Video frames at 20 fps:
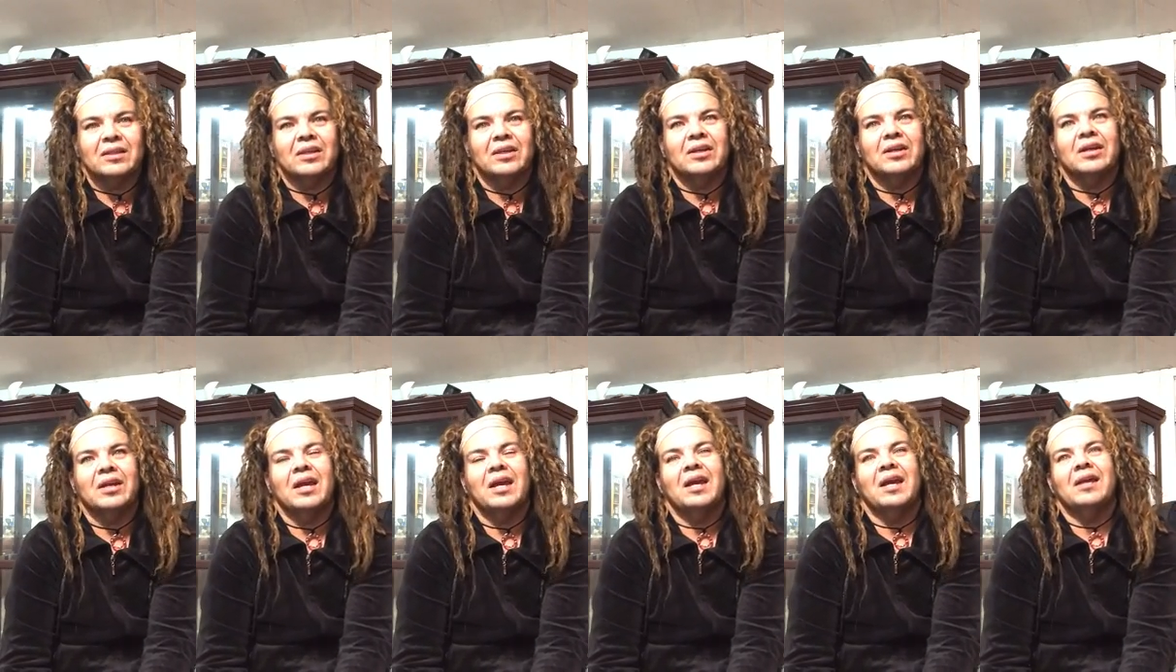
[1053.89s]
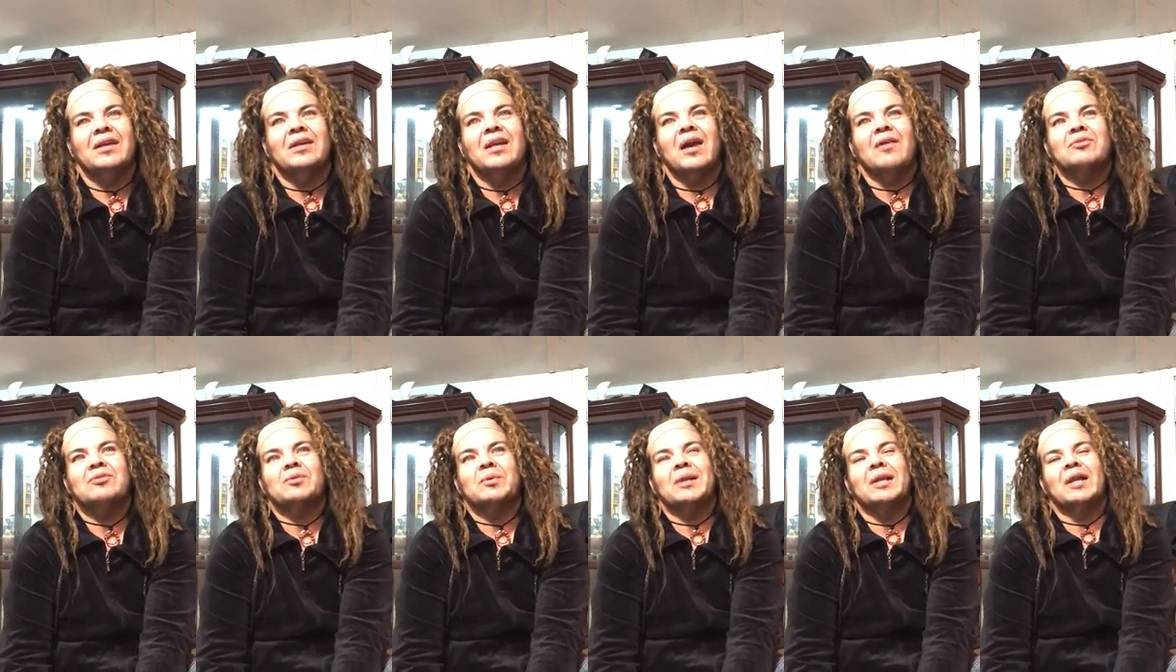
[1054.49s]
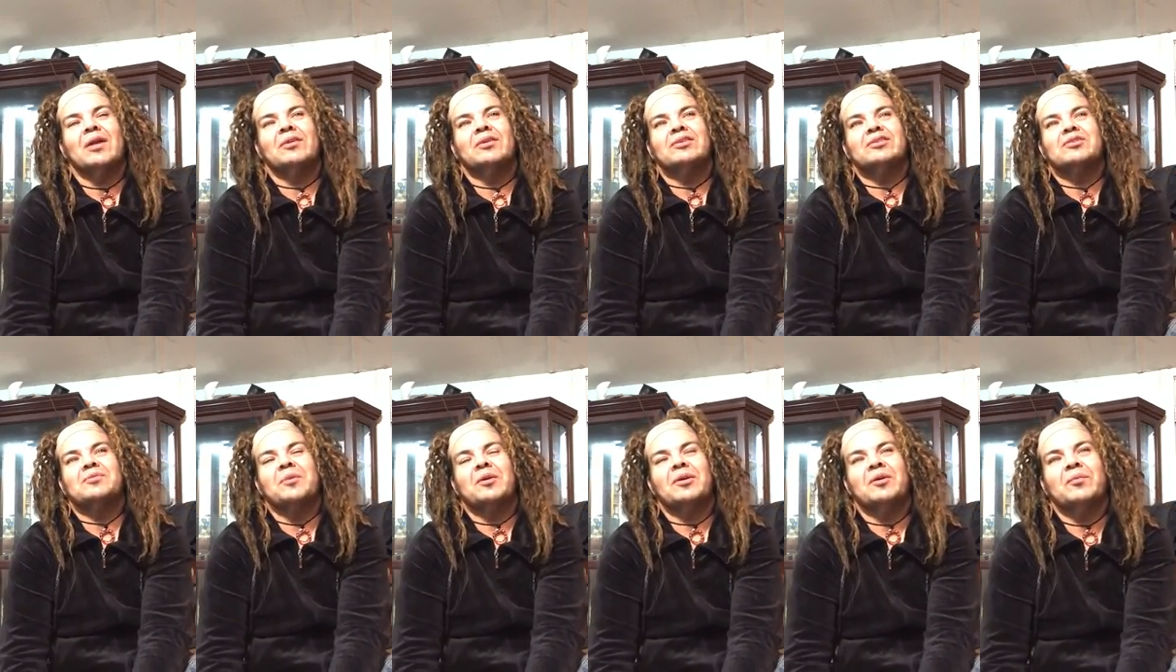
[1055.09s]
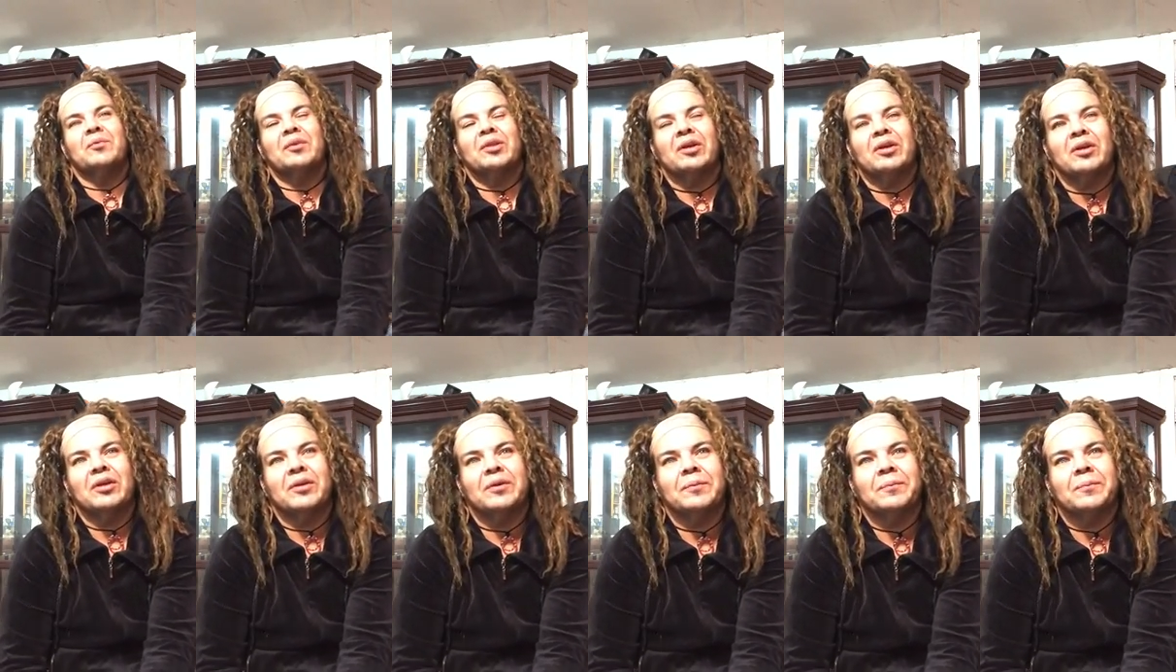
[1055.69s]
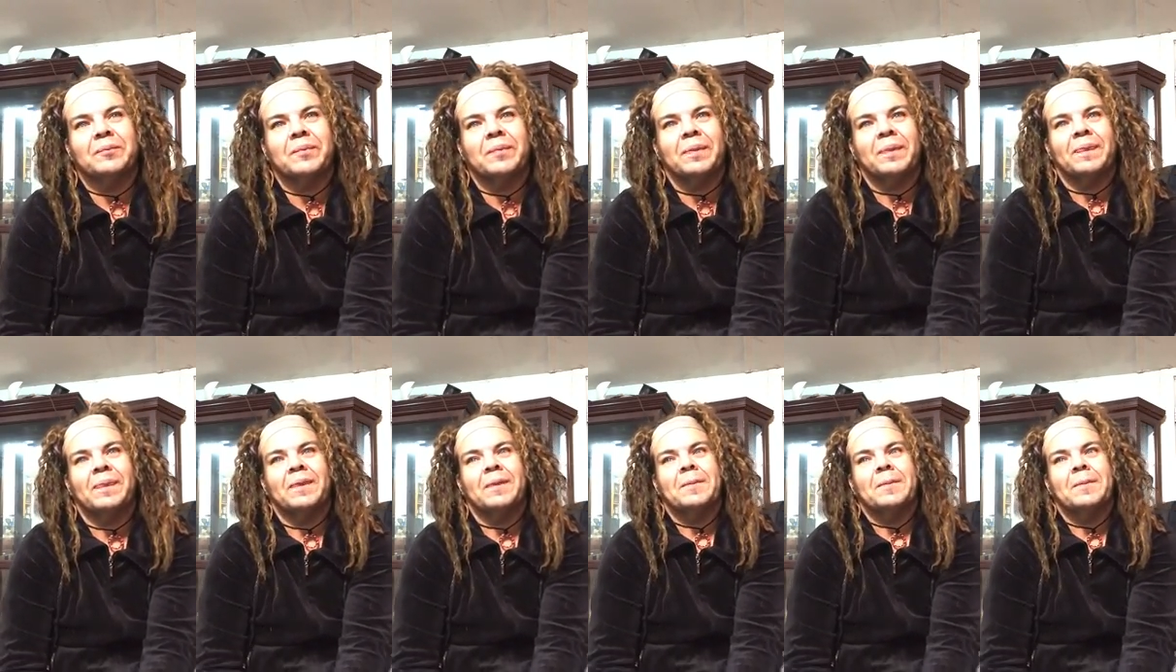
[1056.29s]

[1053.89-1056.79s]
Got there, and I was waiting out there smoking with her.